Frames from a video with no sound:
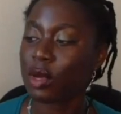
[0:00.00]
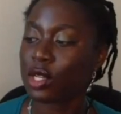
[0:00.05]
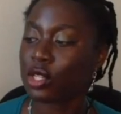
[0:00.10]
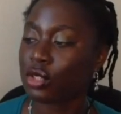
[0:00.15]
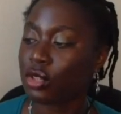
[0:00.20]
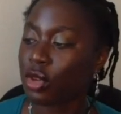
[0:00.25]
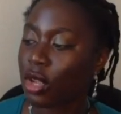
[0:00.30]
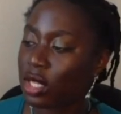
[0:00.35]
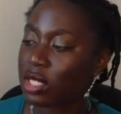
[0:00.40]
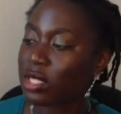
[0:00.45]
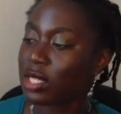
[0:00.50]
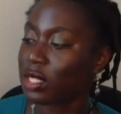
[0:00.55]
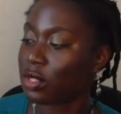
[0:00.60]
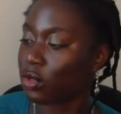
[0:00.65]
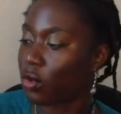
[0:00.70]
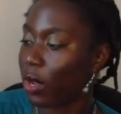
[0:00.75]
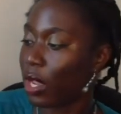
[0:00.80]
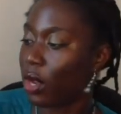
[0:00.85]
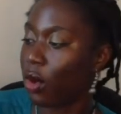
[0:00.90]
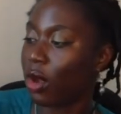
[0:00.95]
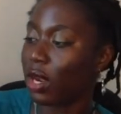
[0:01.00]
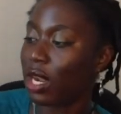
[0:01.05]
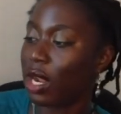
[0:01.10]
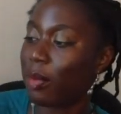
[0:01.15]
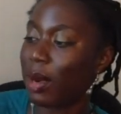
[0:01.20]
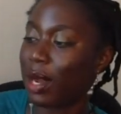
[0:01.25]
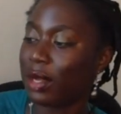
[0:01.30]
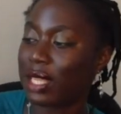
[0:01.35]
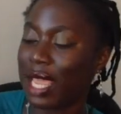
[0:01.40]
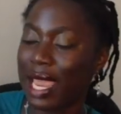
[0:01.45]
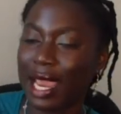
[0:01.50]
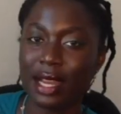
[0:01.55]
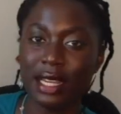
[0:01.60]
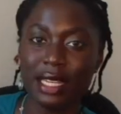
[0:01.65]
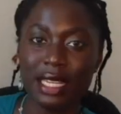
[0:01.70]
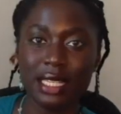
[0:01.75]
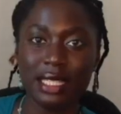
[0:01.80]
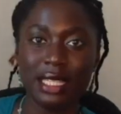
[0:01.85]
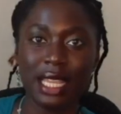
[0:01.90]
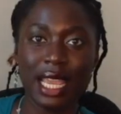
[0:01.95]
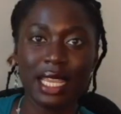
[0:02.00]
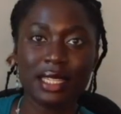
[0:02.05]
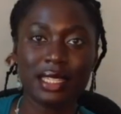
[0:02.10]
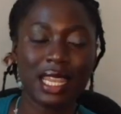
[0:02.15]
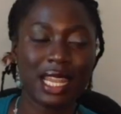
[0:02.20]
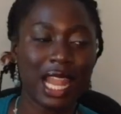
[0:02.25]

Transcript: nonsense going on about hair these days.